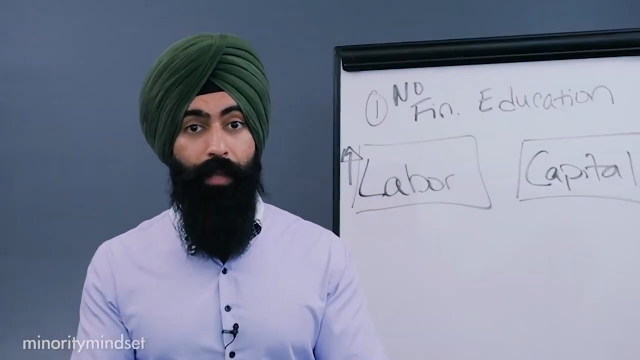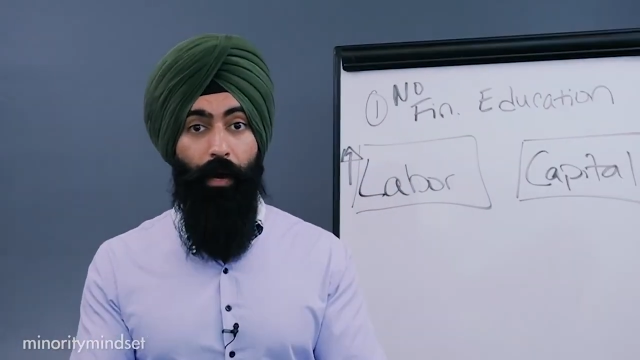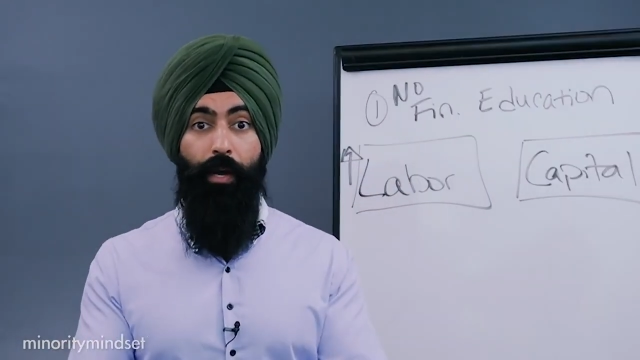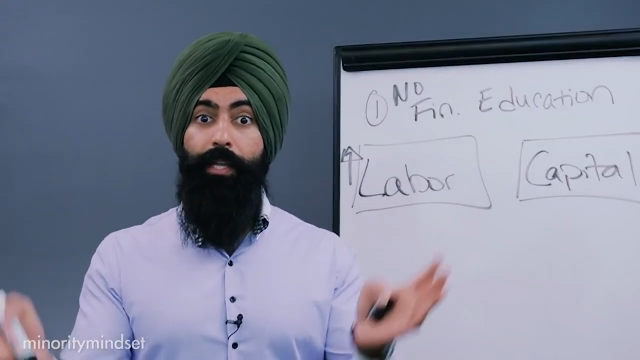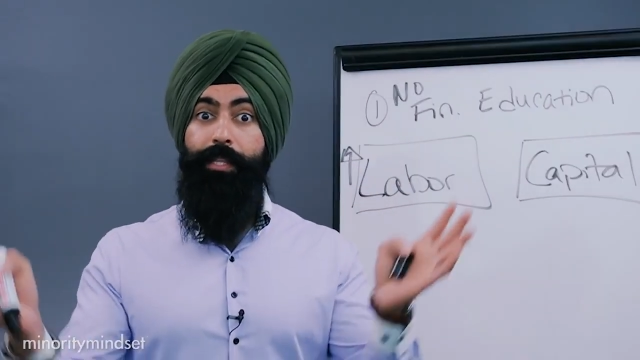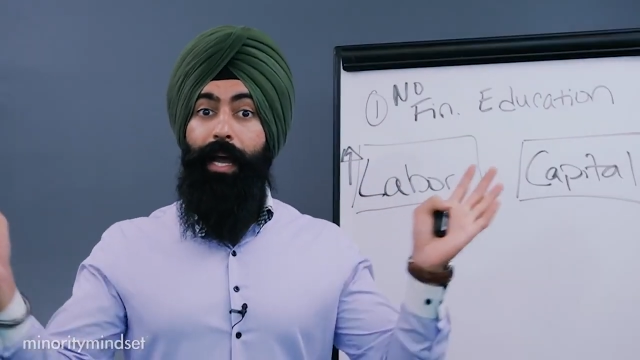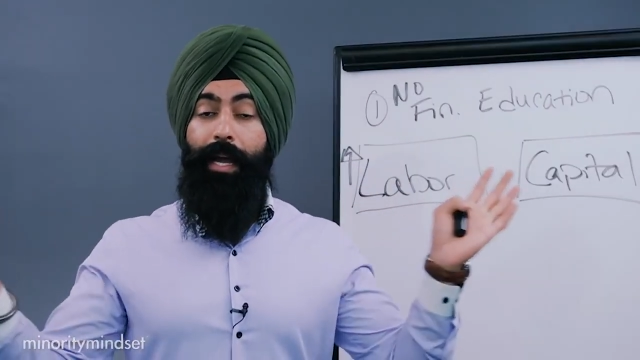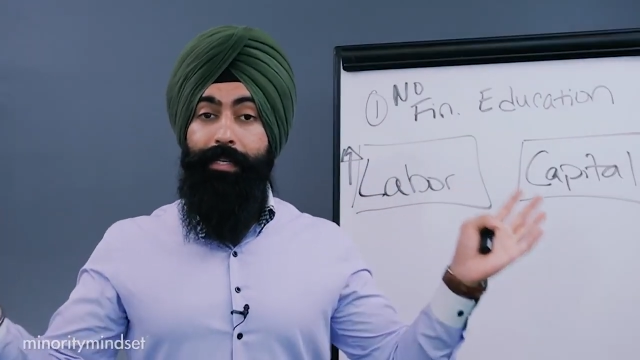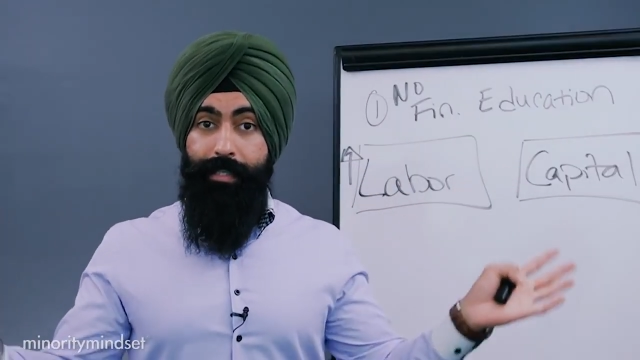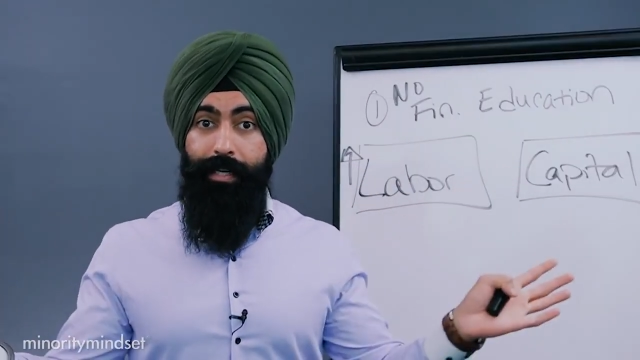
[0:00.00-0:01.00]
Now, the
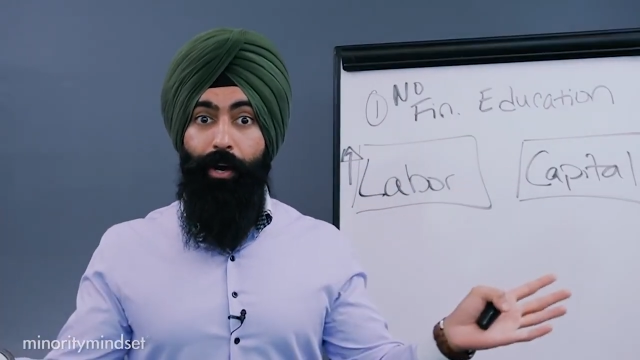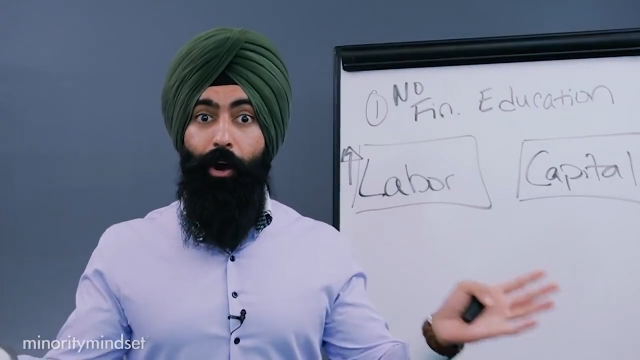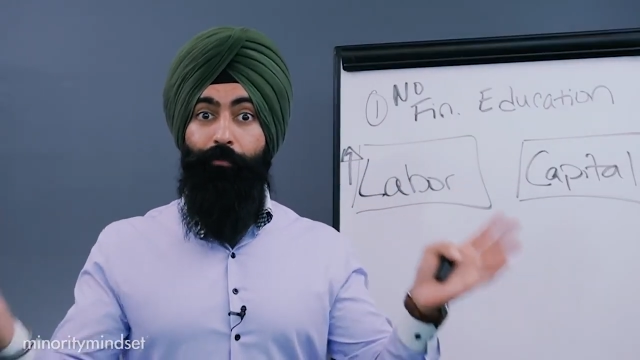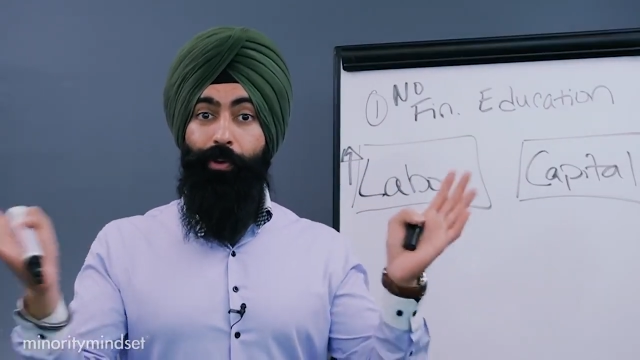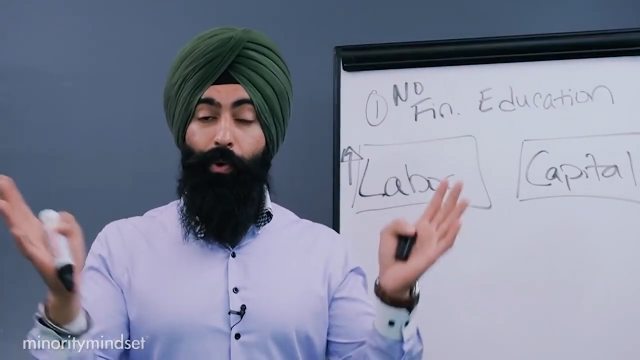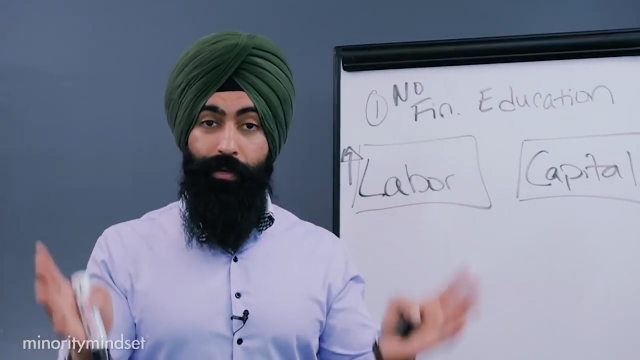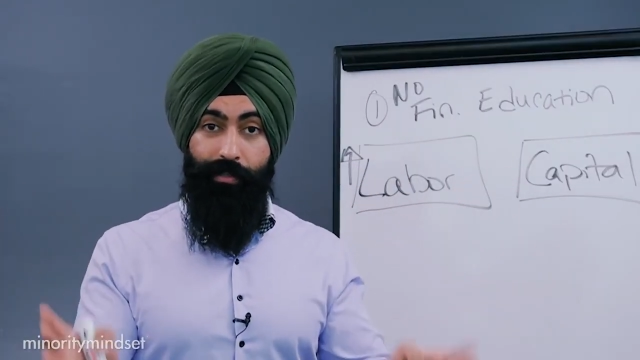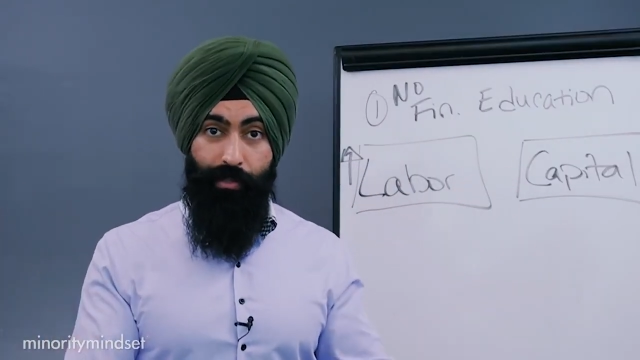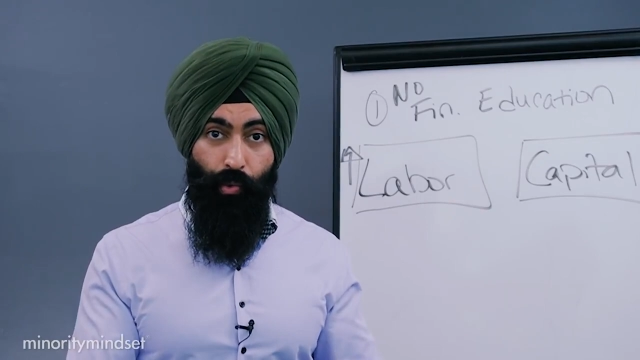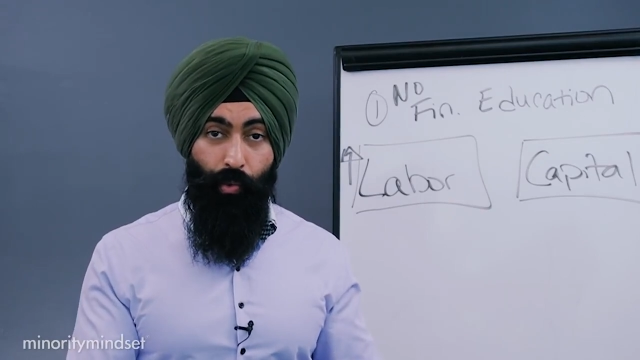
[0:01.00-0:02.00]
idea of you going
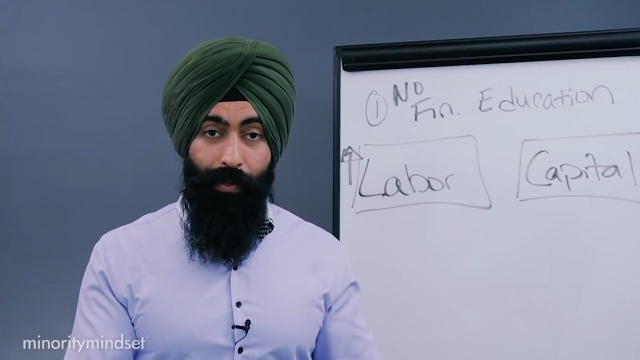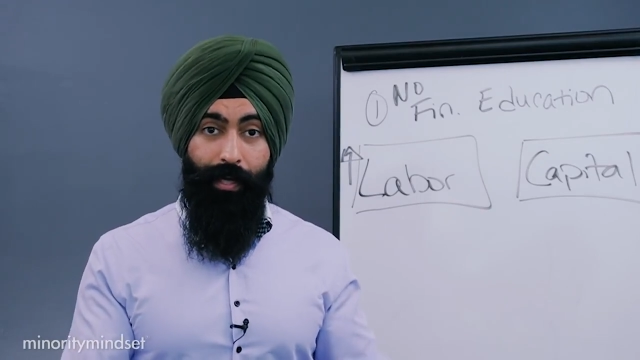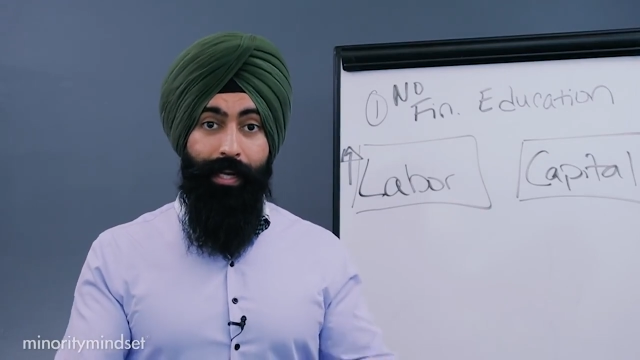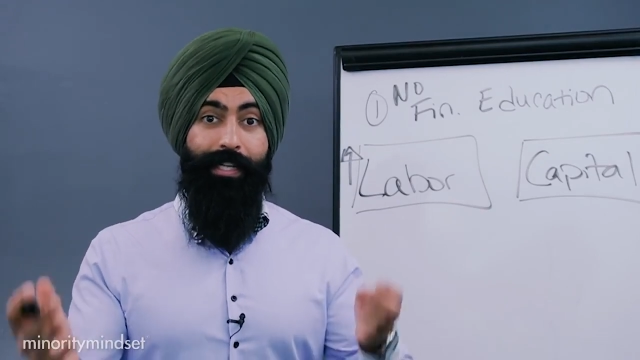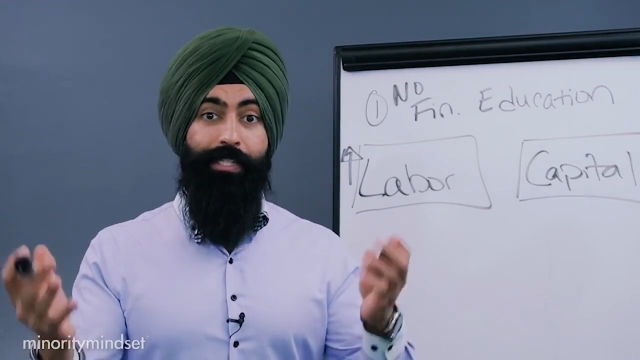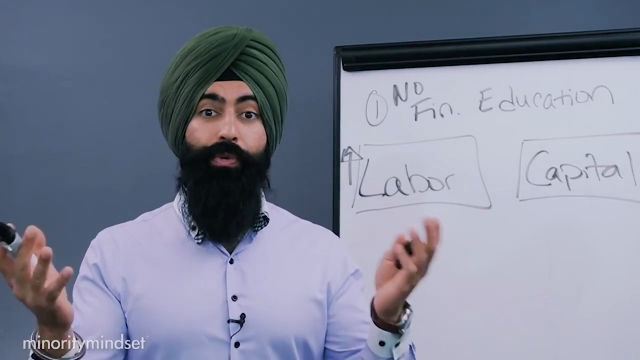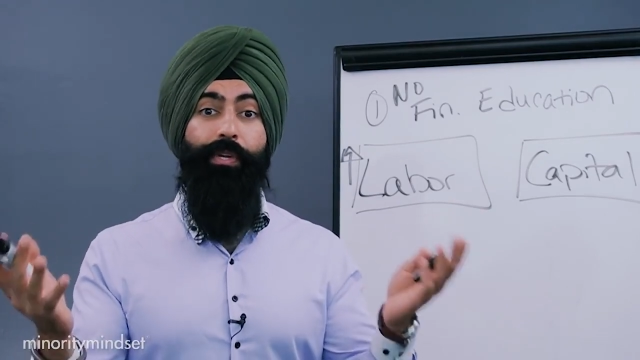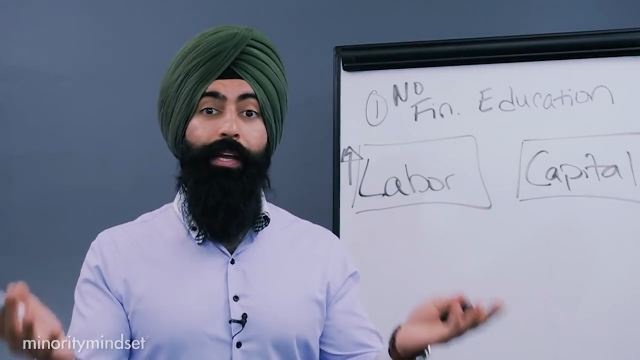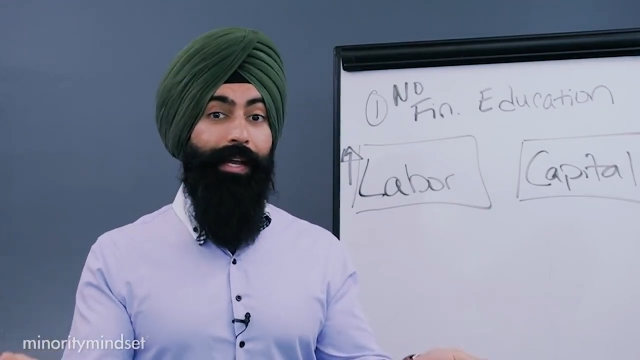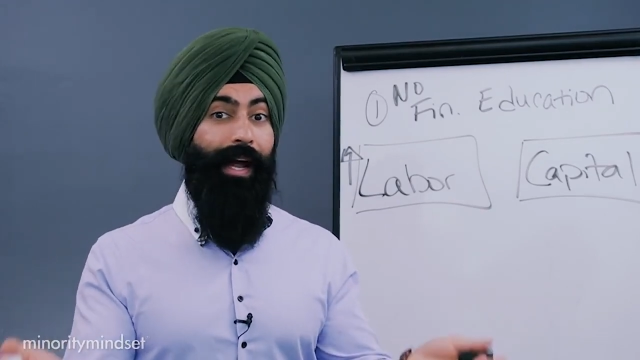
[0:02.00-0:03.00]
to school is so you
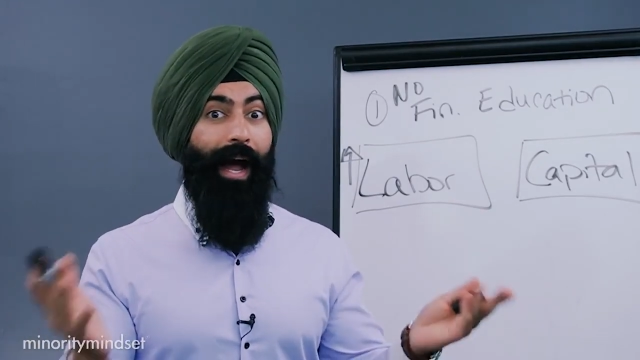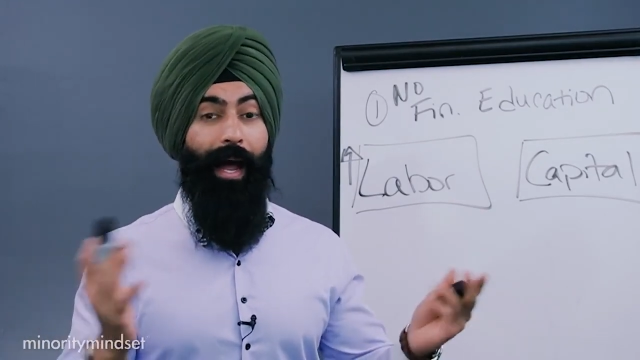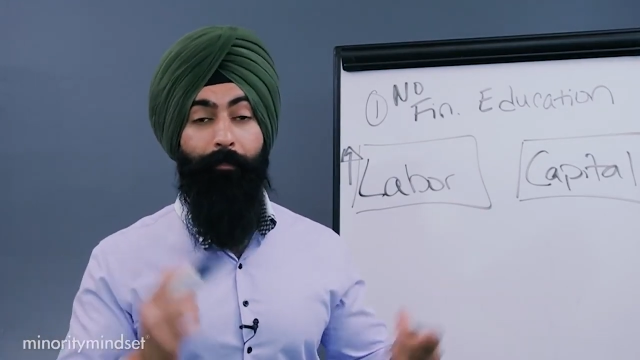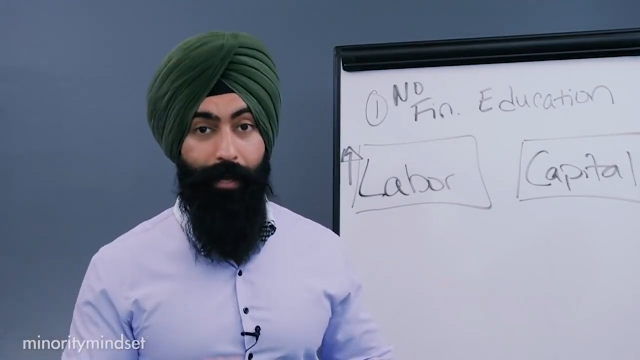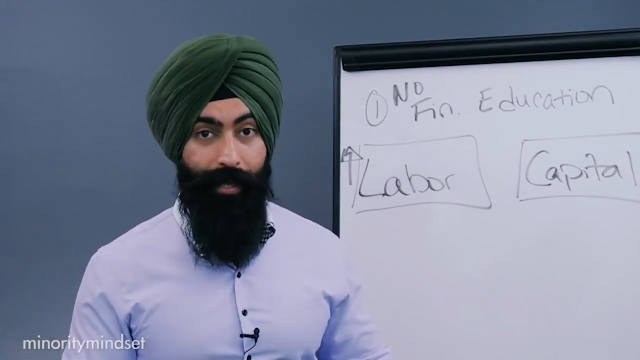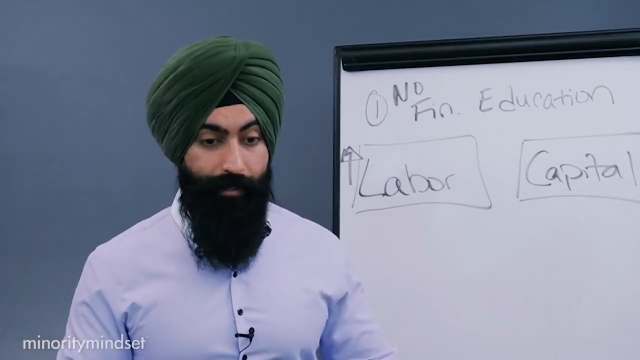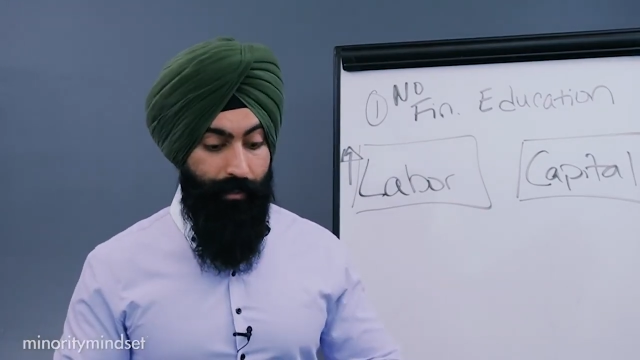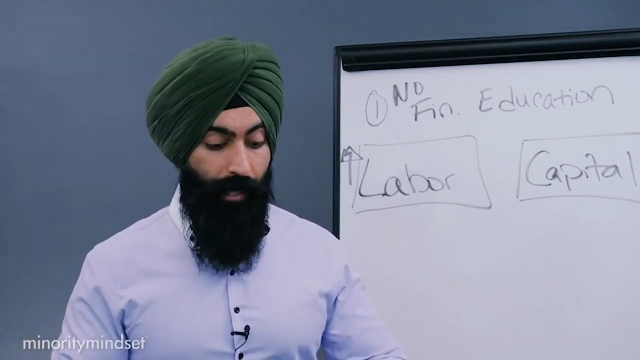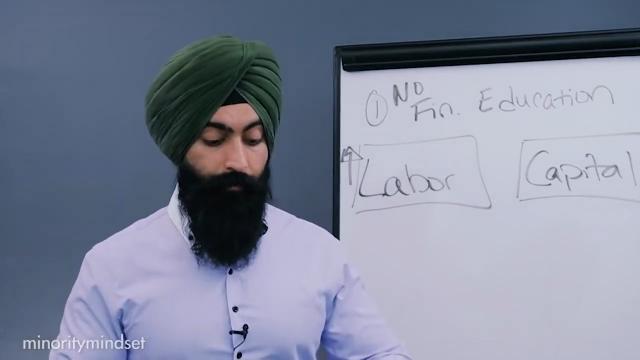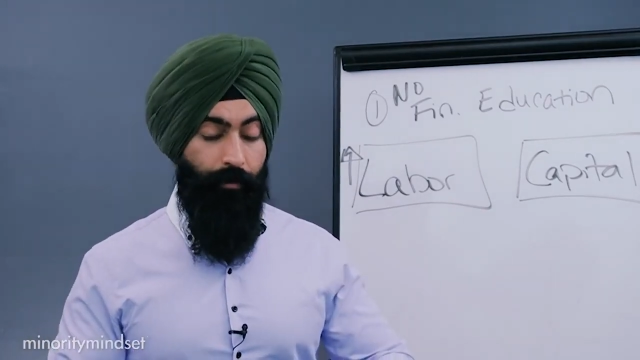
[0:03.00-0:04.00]
can get a high-paying
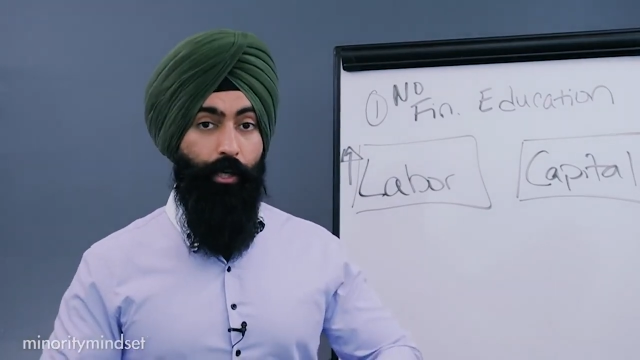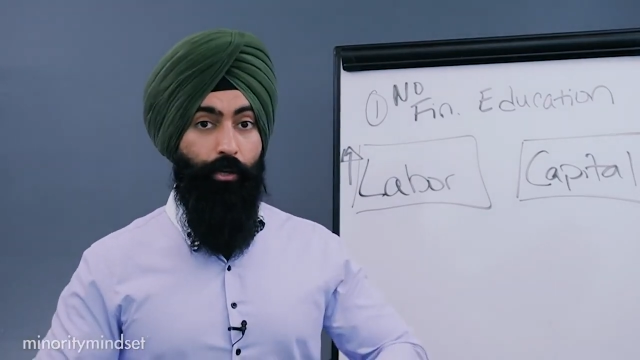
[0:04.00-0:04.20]
job.